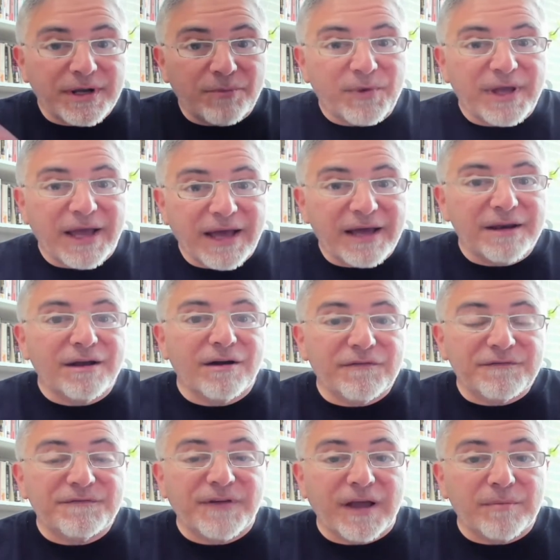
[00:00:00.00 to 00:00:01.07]
and we had a
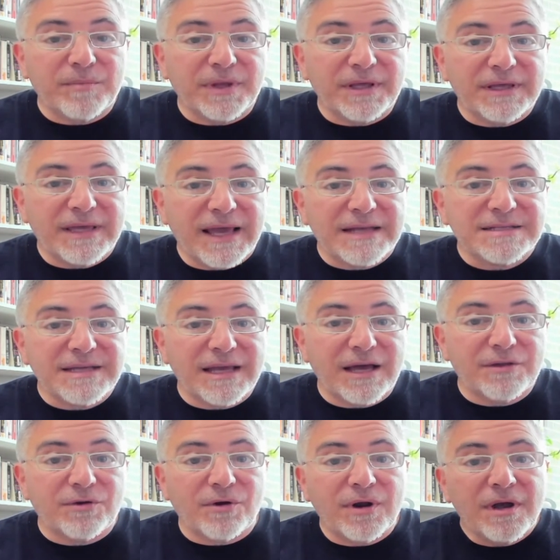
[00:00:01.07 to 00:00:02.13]
family
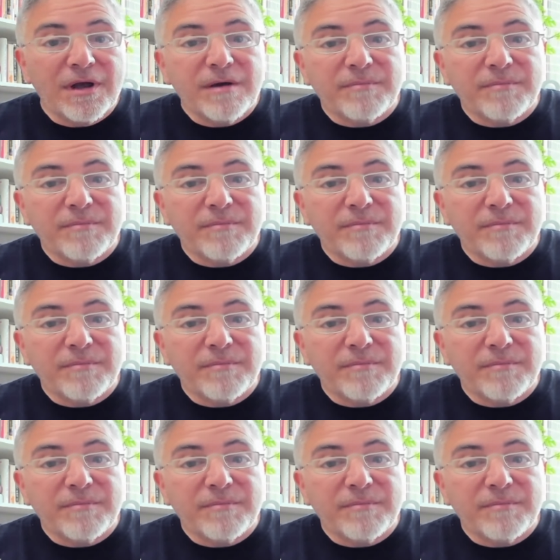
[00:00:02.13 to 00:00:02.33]
get-together.